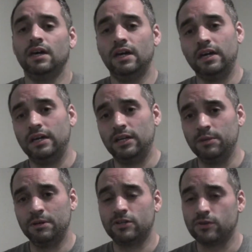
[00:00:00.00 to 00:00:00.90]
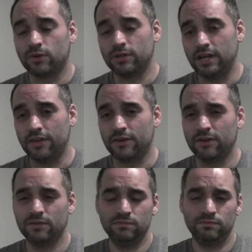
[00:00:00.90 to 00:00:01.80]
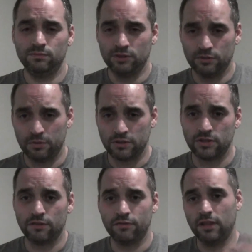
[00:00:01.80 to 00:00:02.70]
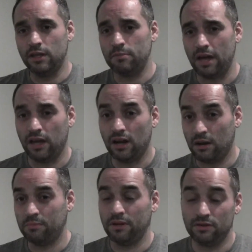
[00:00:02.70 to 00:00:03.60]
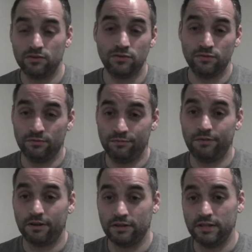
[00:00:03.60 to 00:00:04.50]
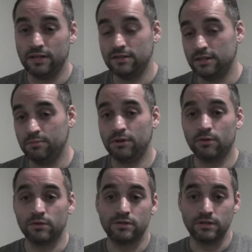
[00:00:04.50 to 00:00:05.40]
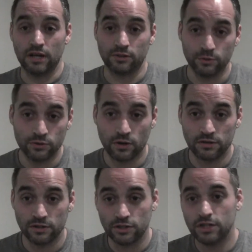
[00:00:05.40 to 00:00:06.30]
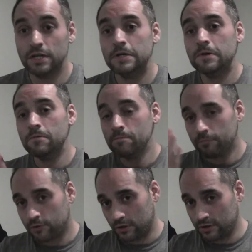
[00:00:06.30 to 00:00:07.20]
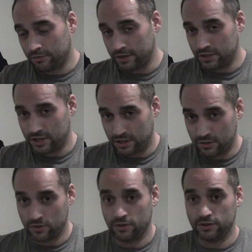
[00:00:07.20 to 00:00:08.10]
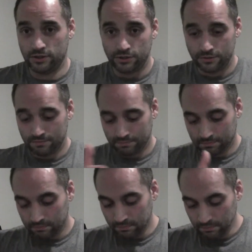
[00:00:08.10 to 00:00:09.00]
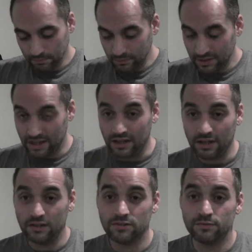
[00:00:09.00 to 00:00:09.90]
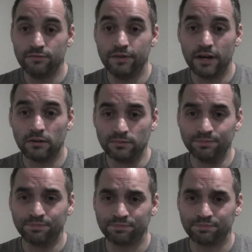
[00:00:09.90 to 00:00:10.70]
And you mix it all together with some other stuff, and then you bake it up, and it's very tasty. But of course, I'm not doing sausage. So I took a vegetarian sausage. It needed some fennel,